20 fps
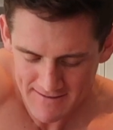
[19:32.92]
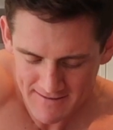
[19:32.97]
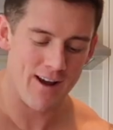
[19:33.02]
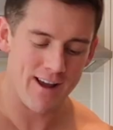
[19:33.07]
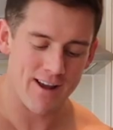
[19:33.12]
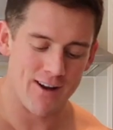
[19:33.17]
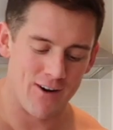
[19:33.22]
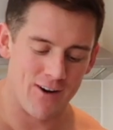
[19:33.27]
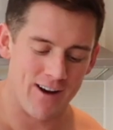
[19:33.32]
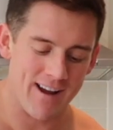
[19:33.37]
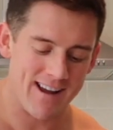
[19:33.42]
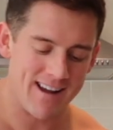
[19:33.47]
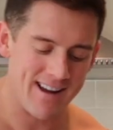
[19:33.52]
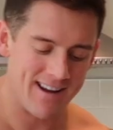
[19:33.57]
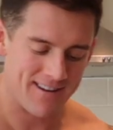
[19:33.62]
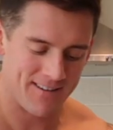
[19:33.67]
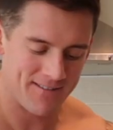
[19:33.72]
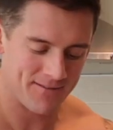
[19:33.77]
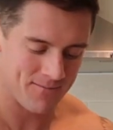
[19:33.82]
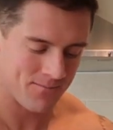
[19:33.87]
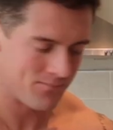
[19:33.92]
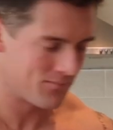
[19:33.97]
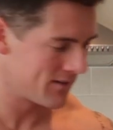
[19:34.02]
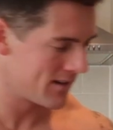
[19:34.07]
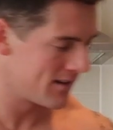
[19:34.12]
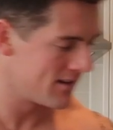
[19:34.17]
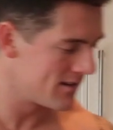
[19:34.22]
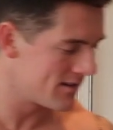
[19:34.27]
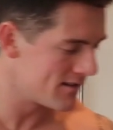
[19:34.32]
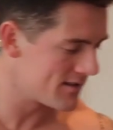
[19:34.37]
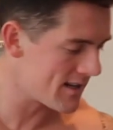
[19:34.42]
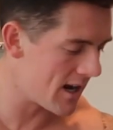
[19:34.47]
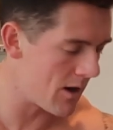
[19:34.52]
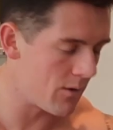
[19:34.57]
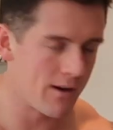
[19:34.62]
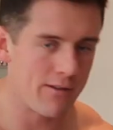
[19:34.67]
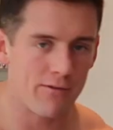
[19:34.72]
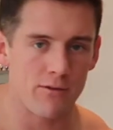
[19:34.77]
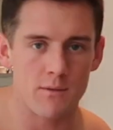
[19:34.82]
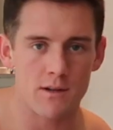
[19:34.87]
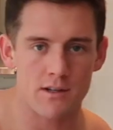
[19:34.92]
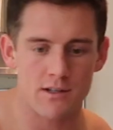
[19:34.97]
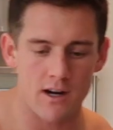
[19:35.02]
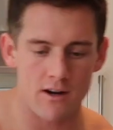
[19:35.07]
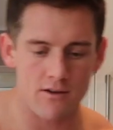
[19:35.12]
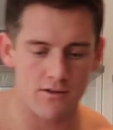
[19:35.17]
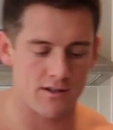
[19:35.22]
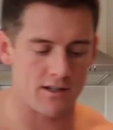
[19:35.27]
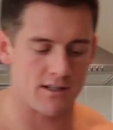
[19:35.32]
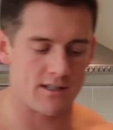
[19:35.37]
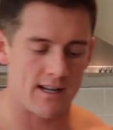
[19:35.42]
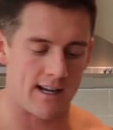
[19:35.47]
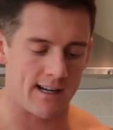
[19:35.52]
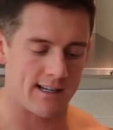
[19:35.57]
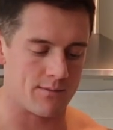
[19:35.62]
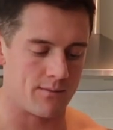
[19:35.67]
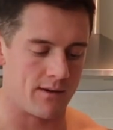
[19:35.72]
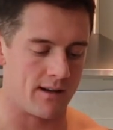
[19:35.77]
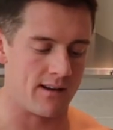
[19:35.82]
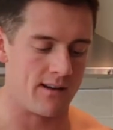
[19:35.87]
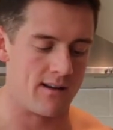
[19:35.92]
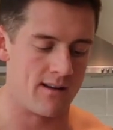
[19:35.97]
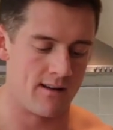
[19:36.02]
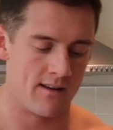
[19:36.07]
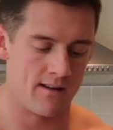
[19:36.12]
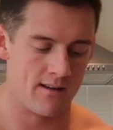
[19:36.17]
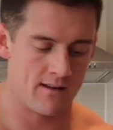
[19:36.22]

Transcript: Oi, oi! Zoe from the shows just texted me.